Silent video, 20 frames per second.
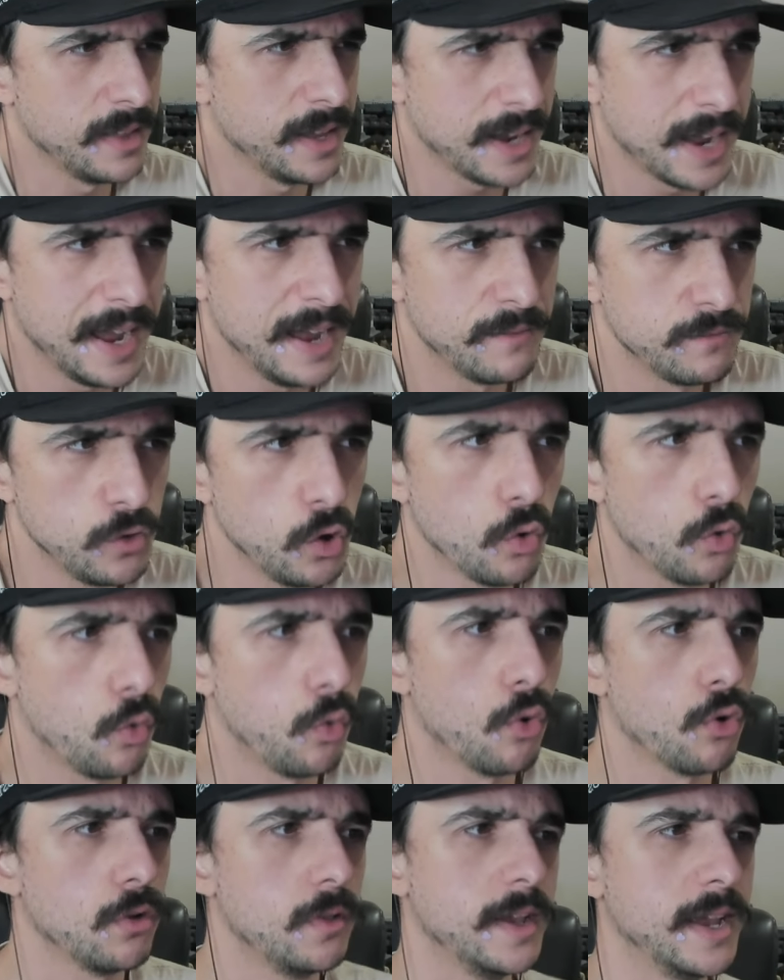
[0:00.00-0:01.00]
Like, I have no
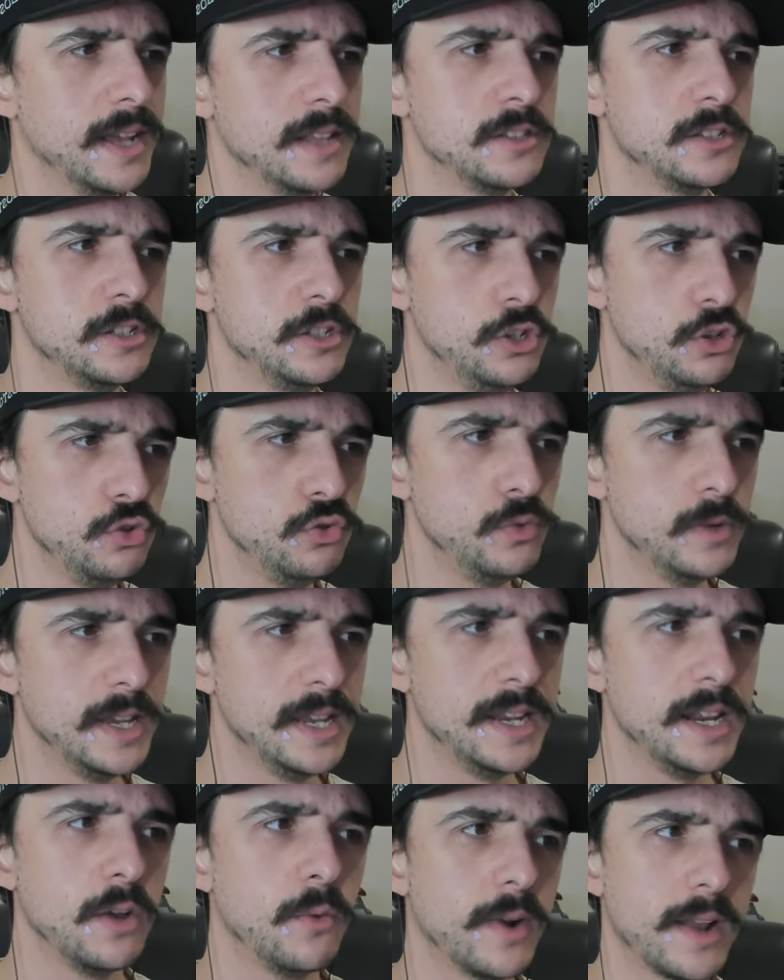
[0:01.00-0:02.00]
quarrel against you
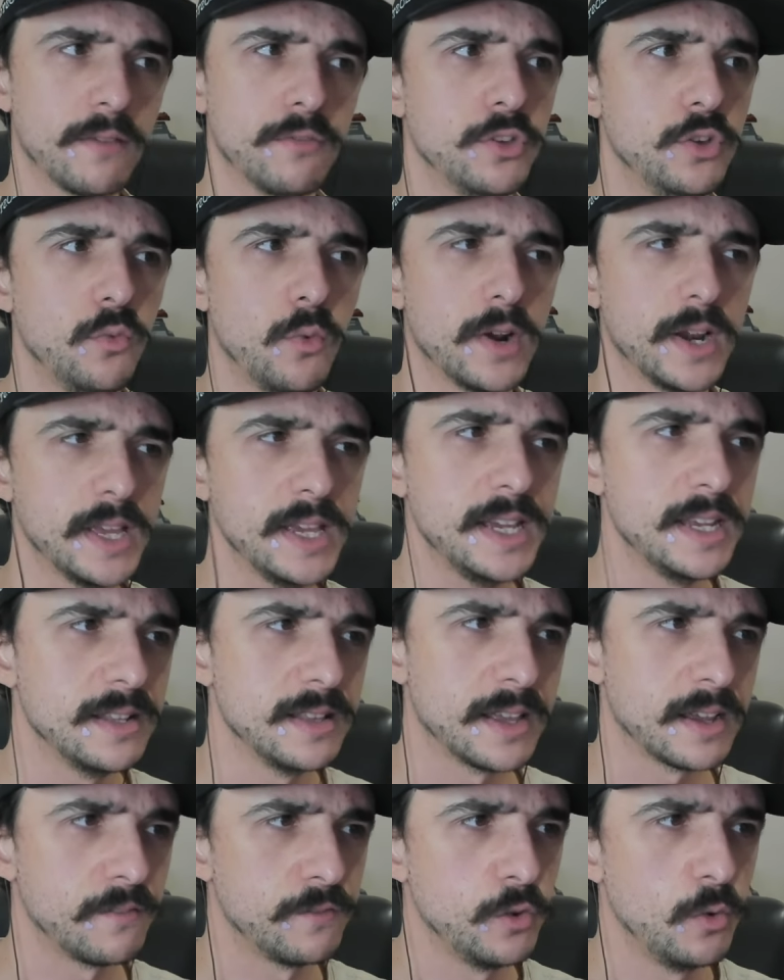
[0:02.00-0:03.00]
eating whatever you want to eat.
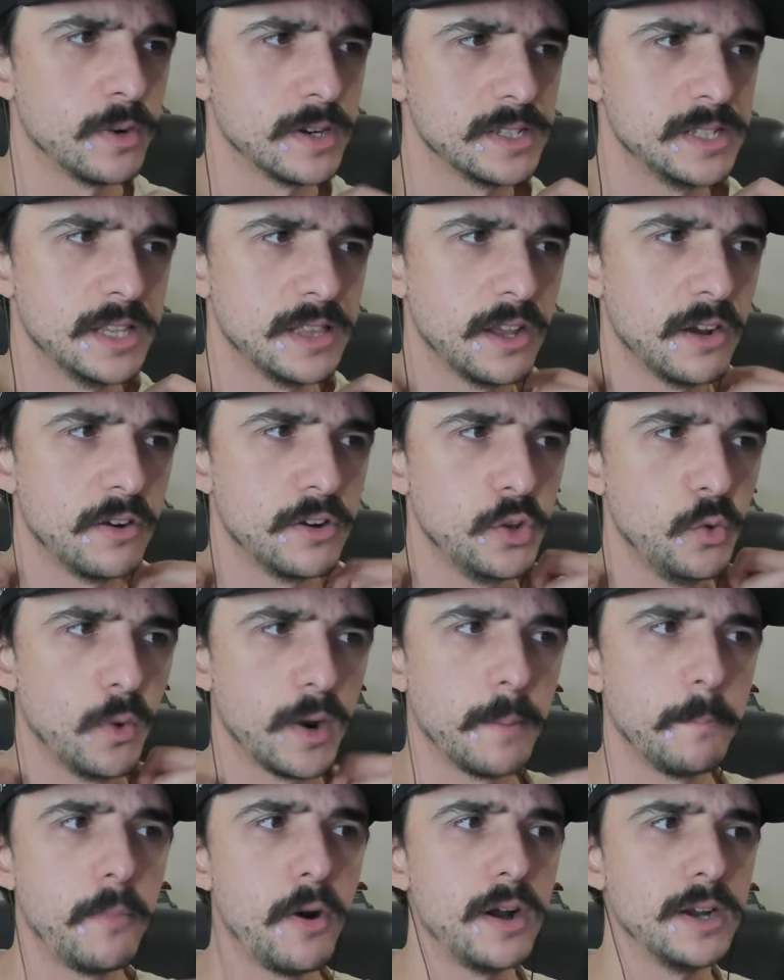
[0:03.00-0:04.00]
Like, if you want to sit there and you
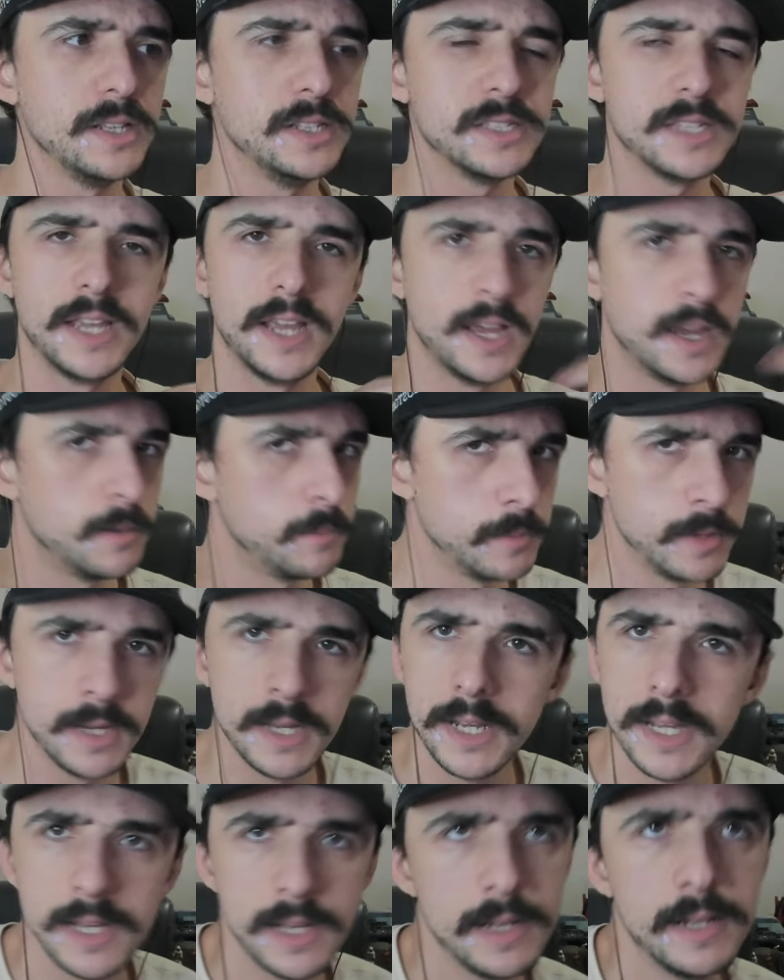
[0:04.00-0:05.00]
want to body slam
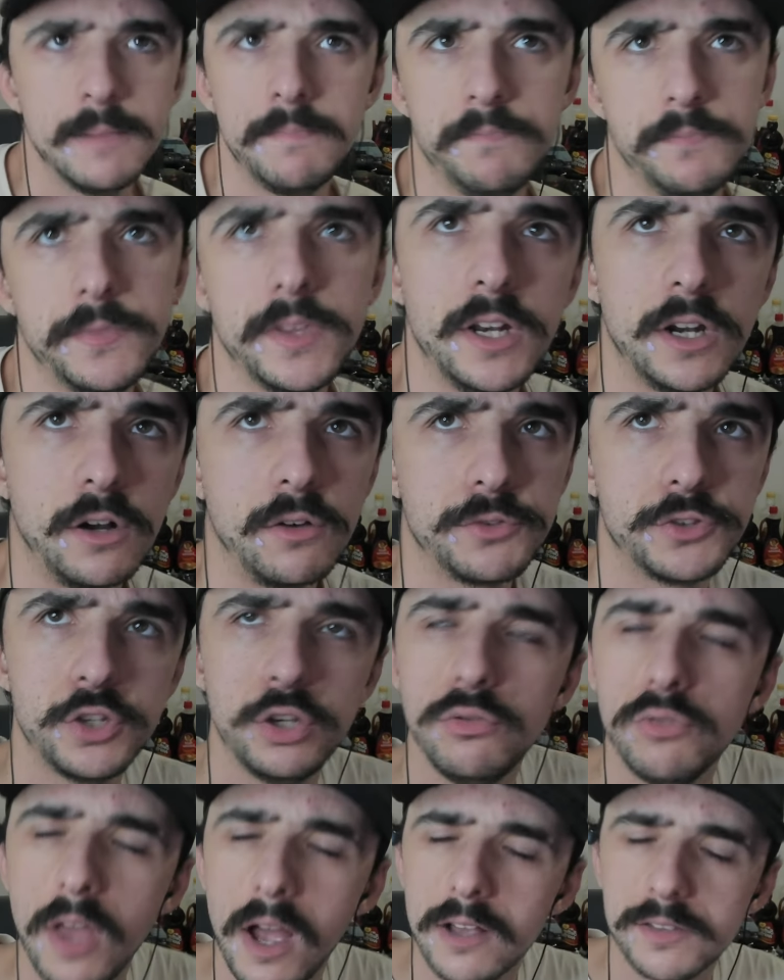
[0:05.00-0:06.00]
you know,
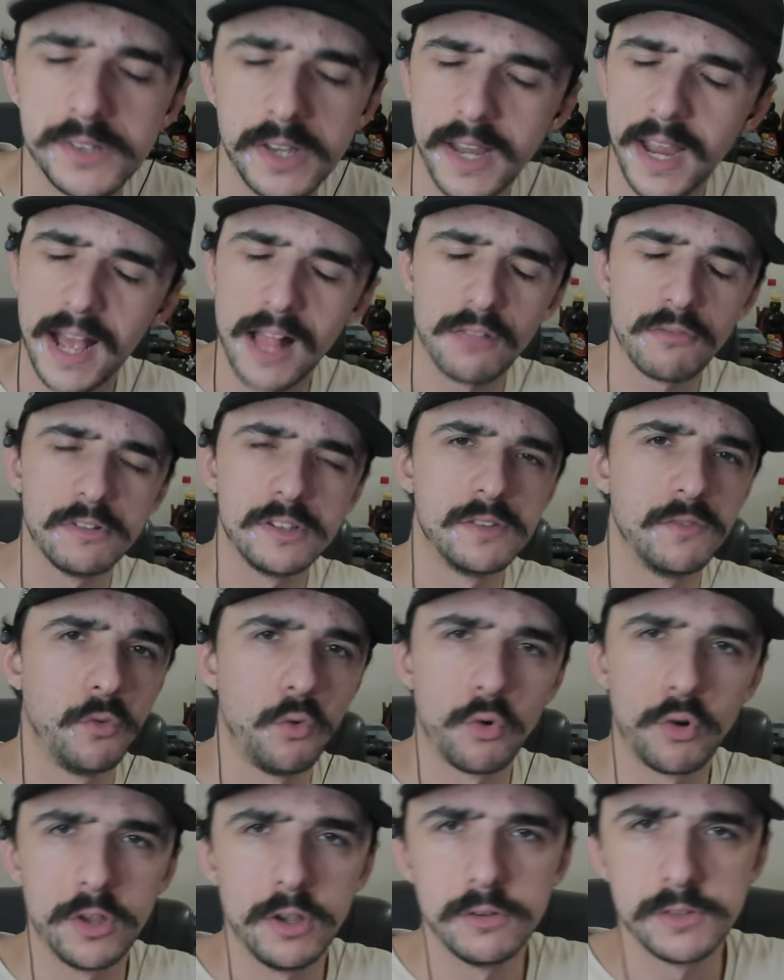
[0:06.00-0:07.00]
2,000 calories of
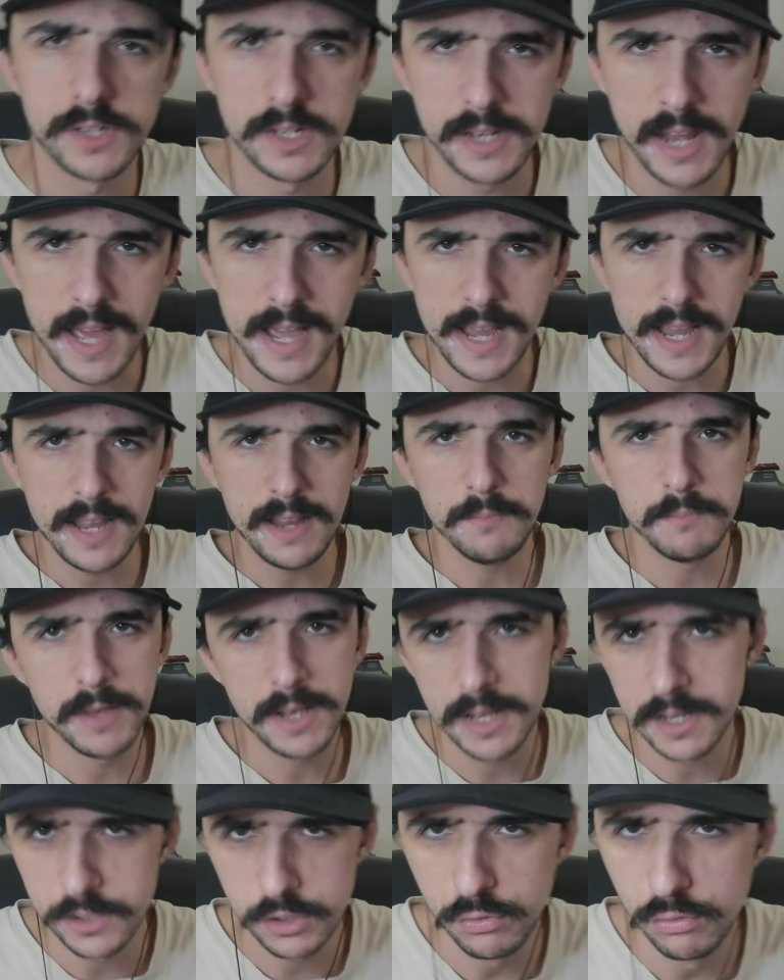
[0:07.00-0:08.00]
Oreos a day
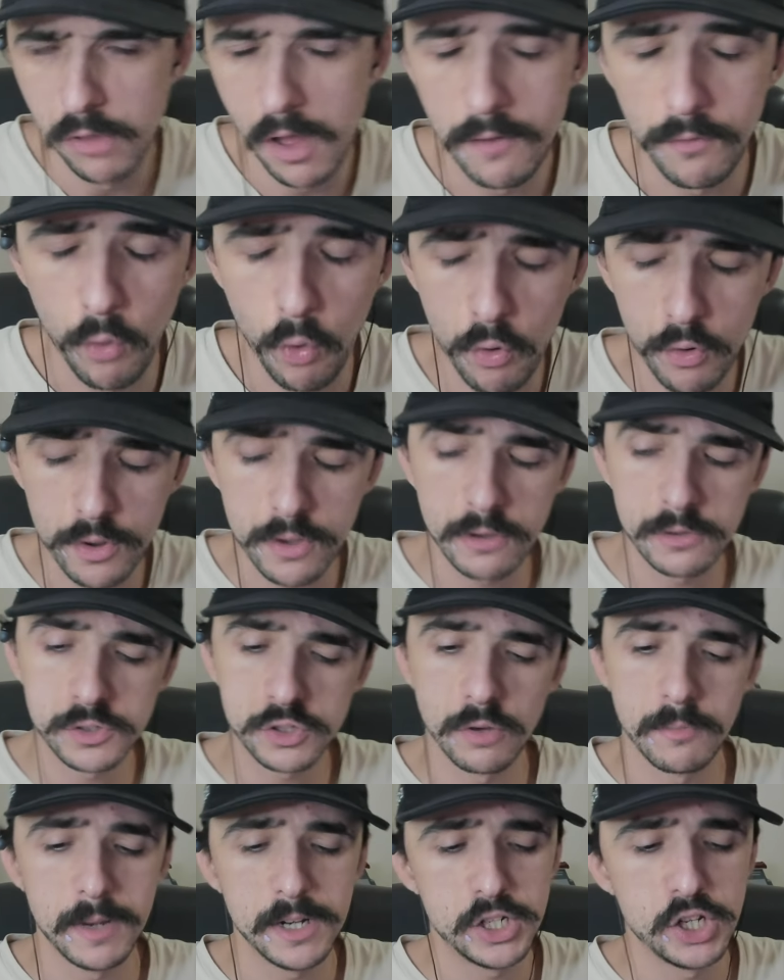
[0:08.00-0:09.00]
because you love Oreos
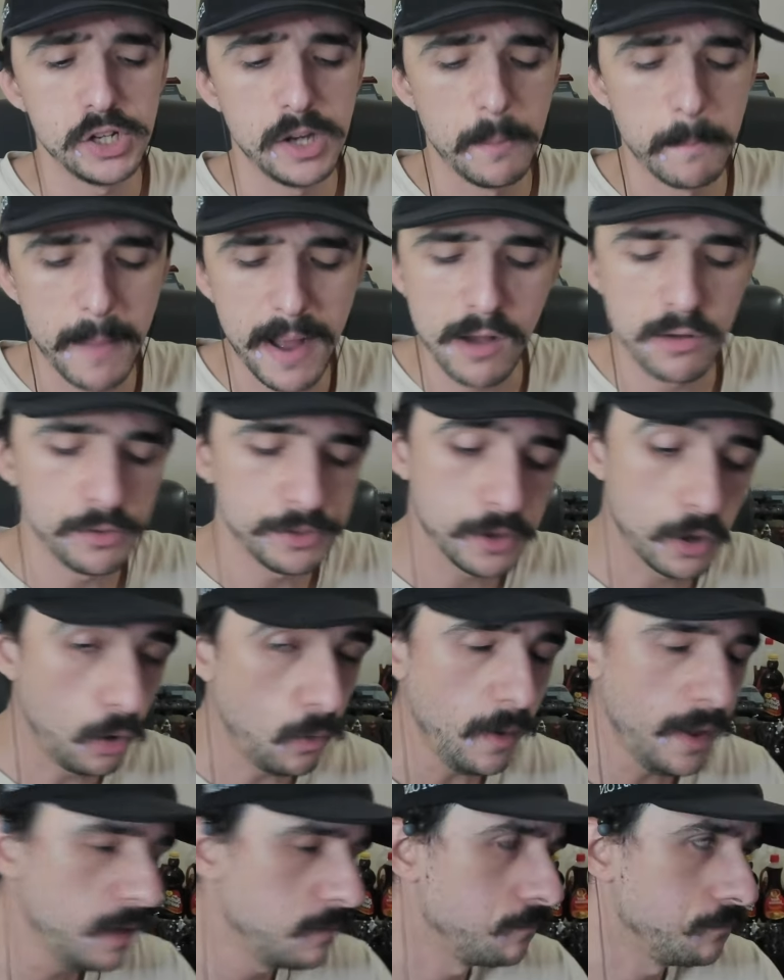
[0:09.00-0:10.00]
so much in your mouth,
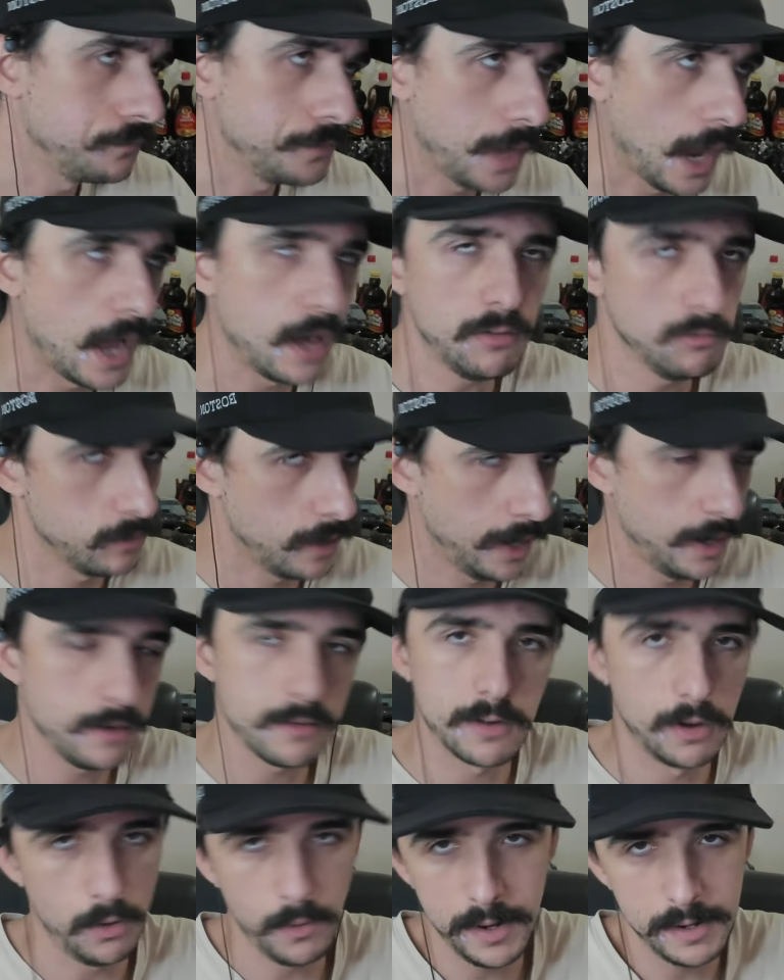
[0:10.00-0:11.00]
go ahead. I don't care.
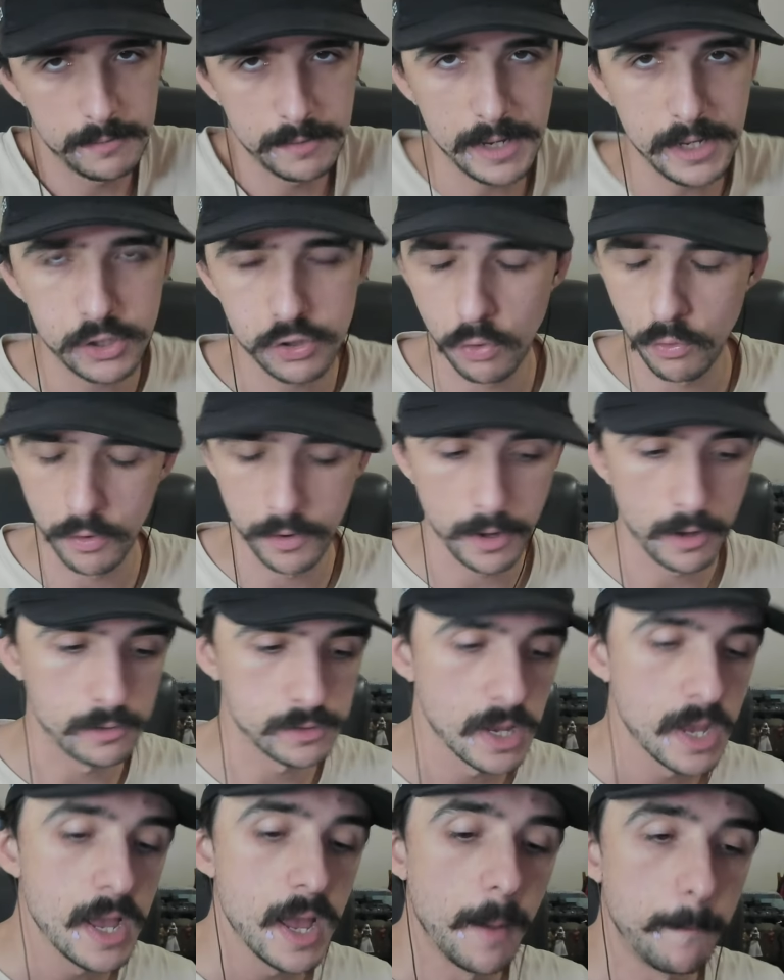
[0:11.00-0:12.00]
Go ahead and eat your Oreos.